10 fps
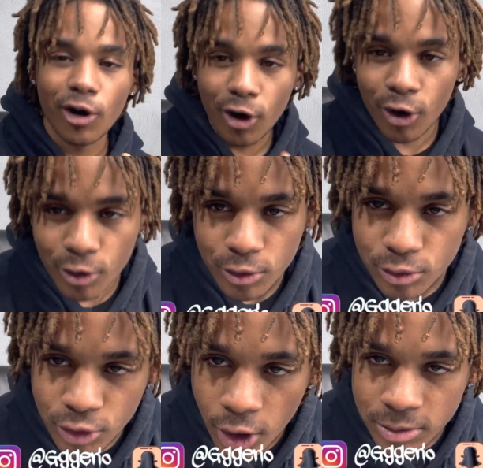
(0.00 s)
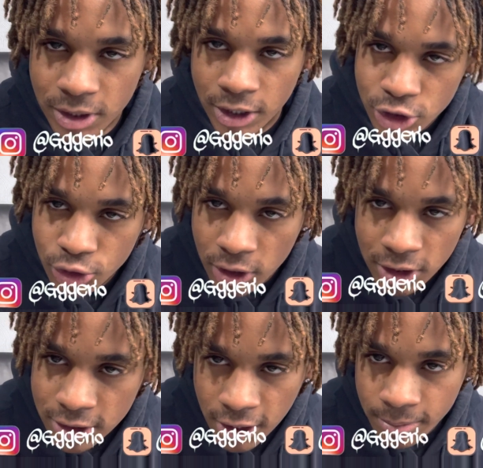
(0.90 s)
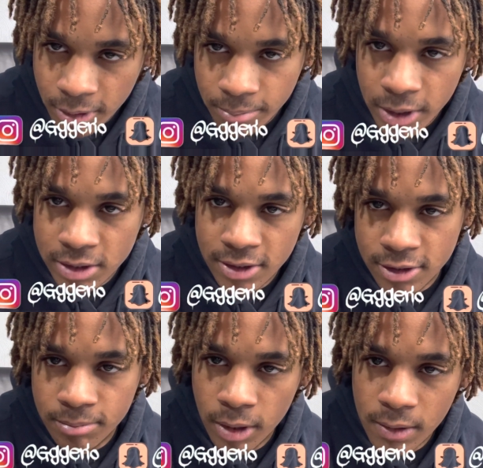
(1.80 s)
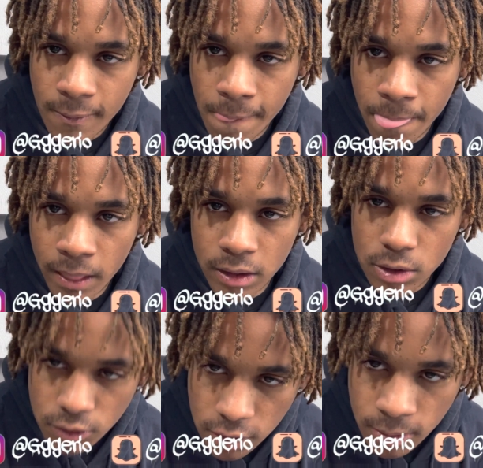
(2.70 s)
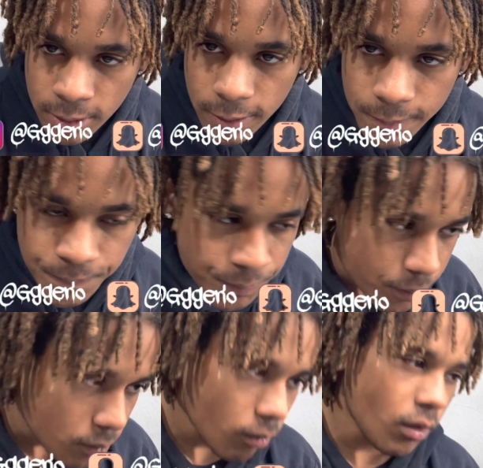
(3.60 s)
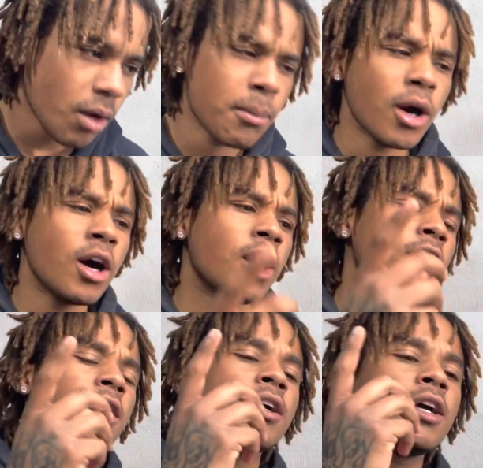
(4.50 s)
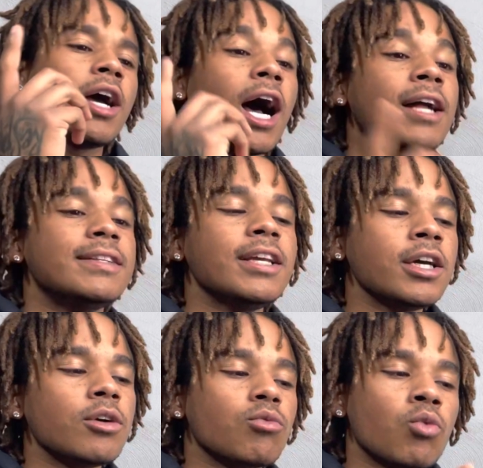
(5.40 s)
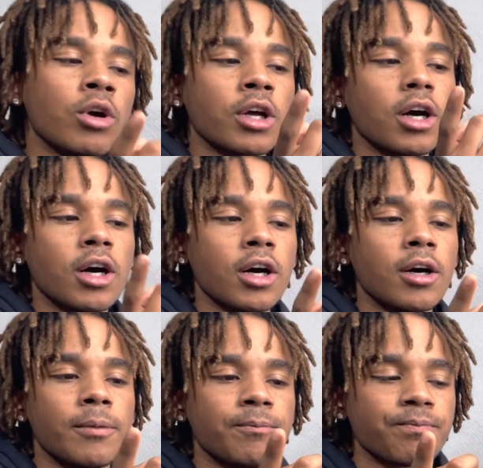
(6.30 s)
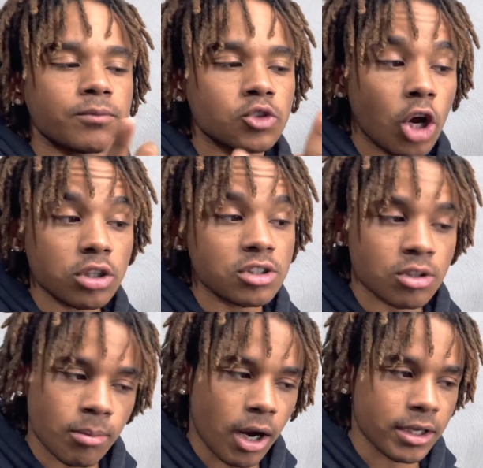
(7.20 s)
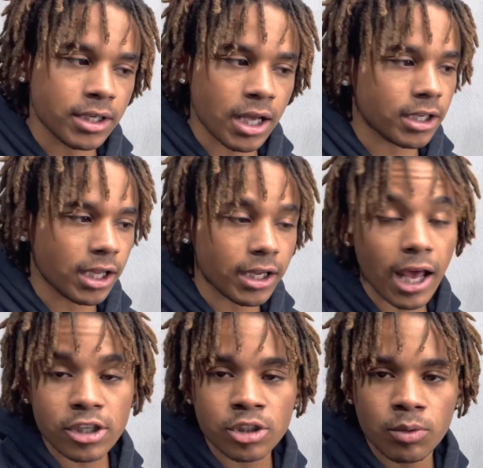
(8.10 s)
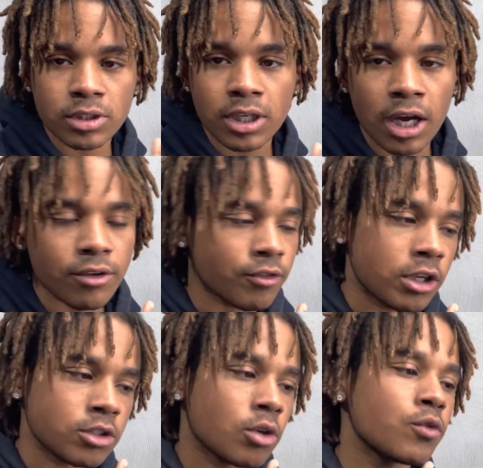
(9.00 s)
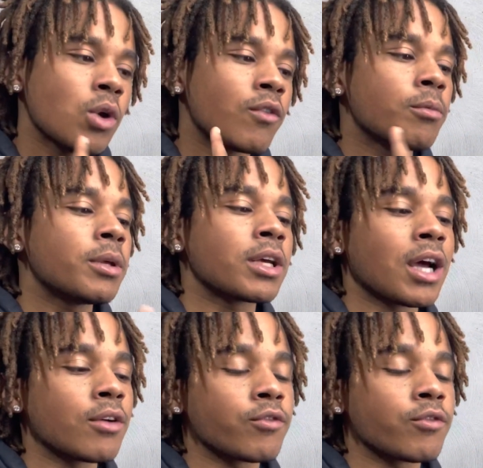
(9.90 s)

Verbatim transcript: on, you know what I'm saying, strictly nothing but business, bro. You feel me? But uh I did wanna um talk to somebody that, that actually went to Cotton Fest. So if you ever been to Cotton